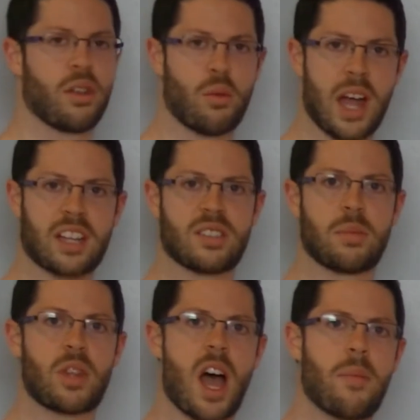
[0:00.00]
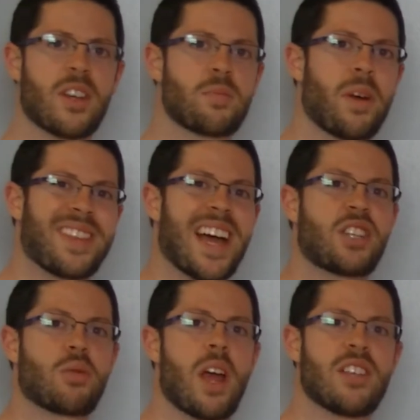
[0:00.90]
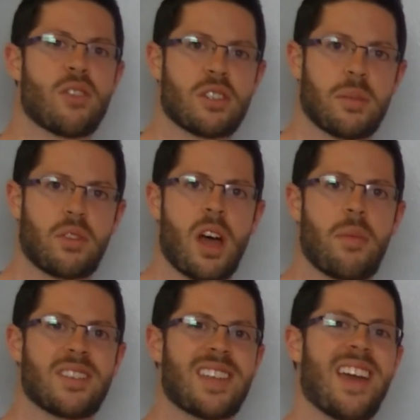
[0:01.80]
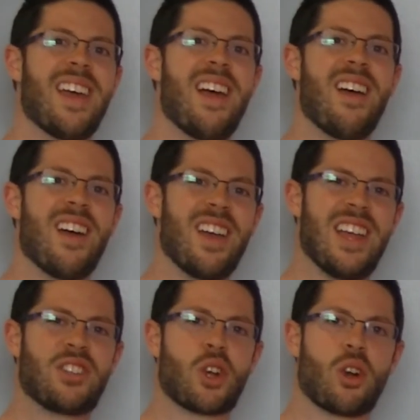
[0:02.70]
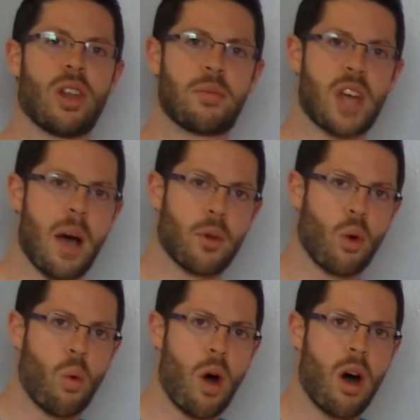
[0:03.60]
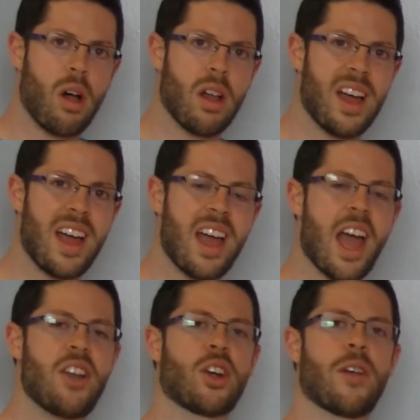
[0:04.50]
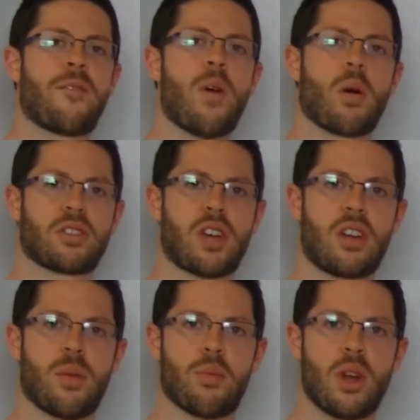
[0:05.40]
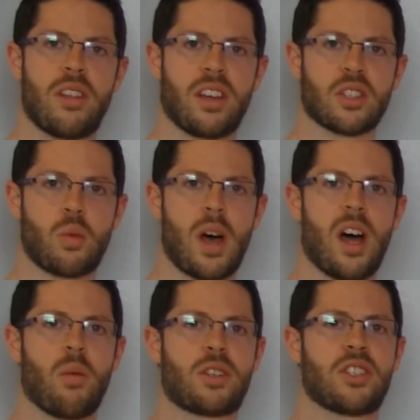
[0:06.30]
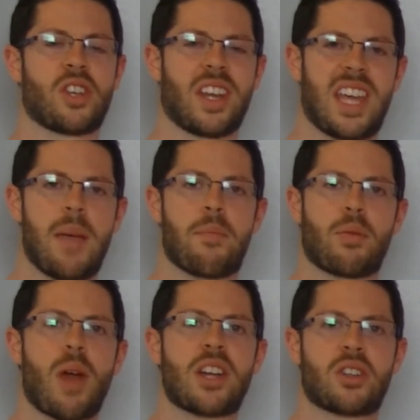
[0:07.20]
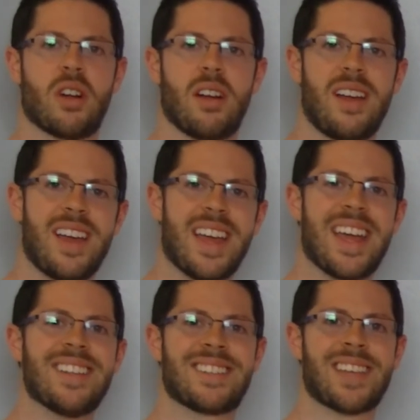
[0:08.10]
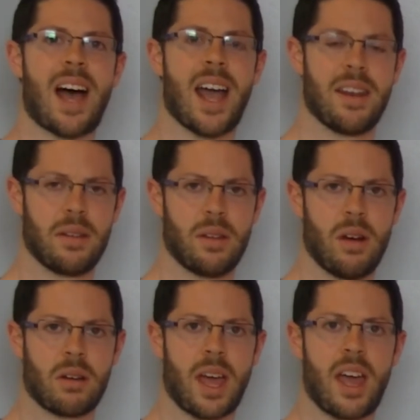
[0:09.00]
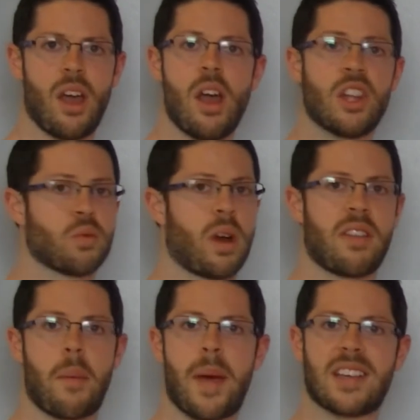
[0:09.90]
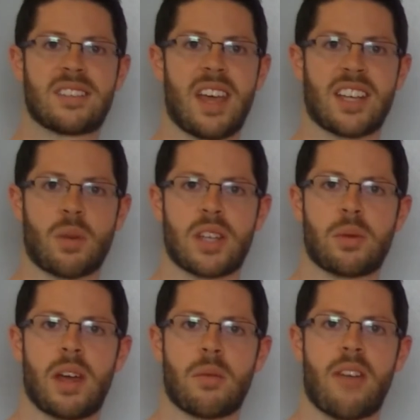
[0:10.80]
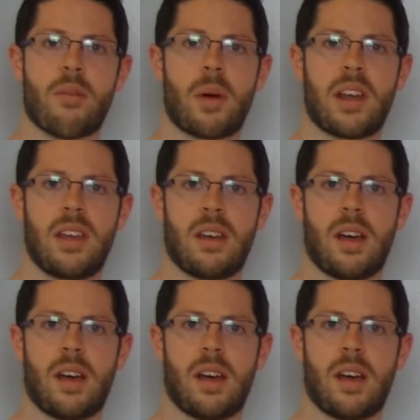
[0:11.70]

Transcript: the rectus abdominis, but that transverse abdominis, that internal abdominal wall. And you're going to focus on your breathing as well, which is going to keep pressure inside. Okay? It's one of the best things. That's why everybody